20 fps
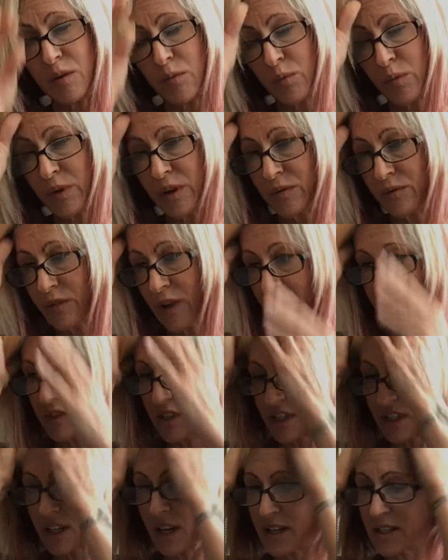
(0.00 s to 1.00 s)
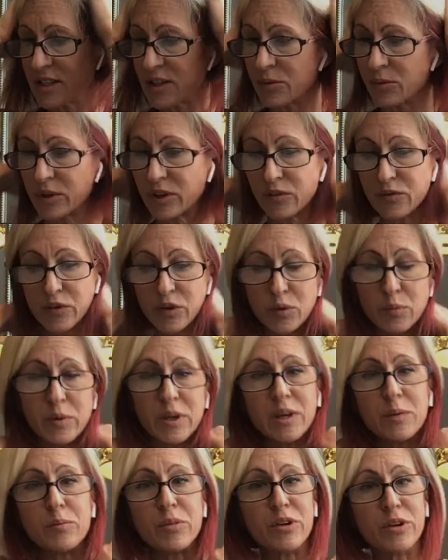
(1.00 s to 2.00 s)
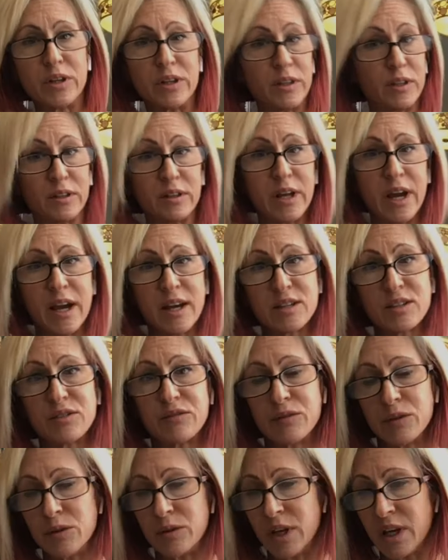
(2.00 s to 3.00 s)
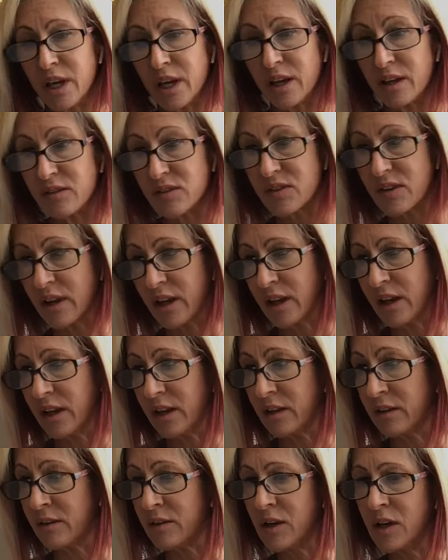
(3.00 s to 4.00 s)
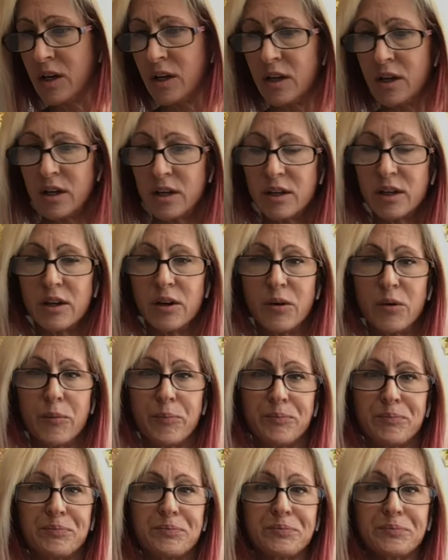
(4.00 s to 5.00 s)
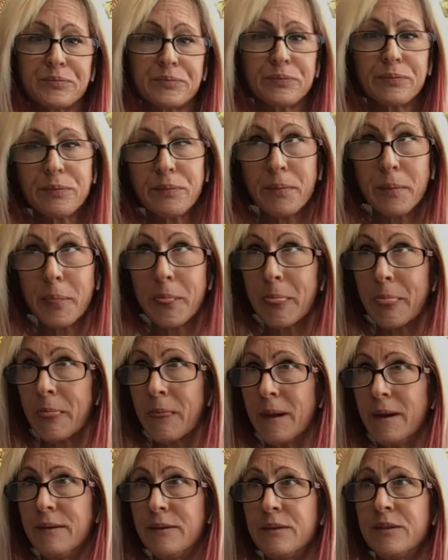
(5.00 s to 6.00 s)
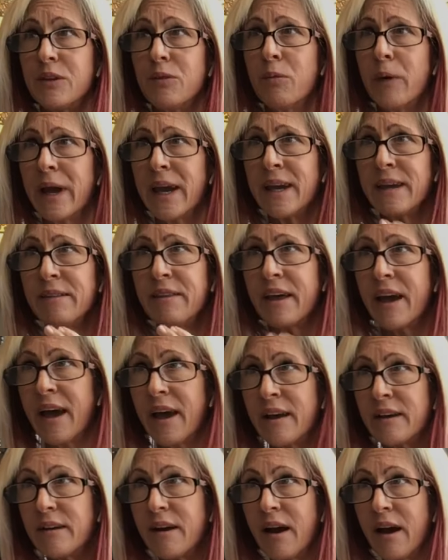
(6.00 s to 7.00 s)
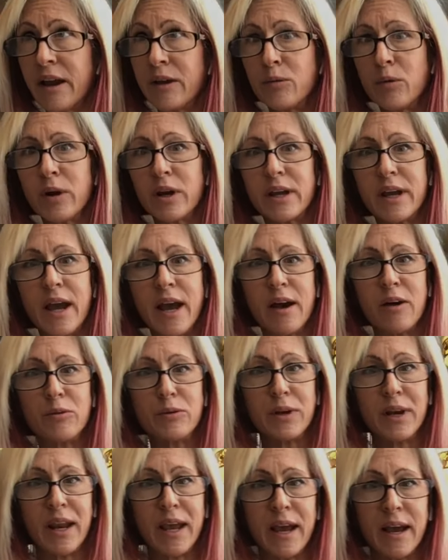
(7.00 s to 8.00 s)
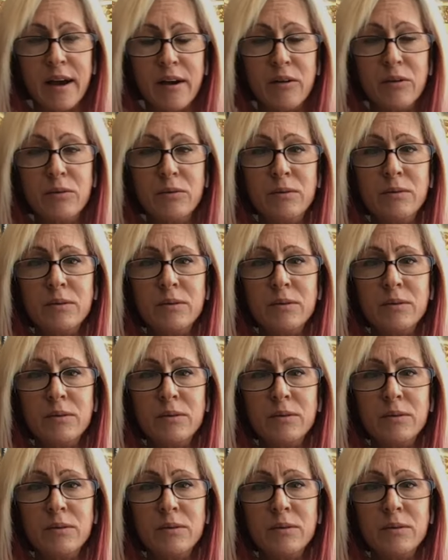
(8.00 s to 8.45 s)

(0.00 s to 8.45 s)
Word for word: We've I've discussed it with a few people in the last few days, and you know, the way that I work out now.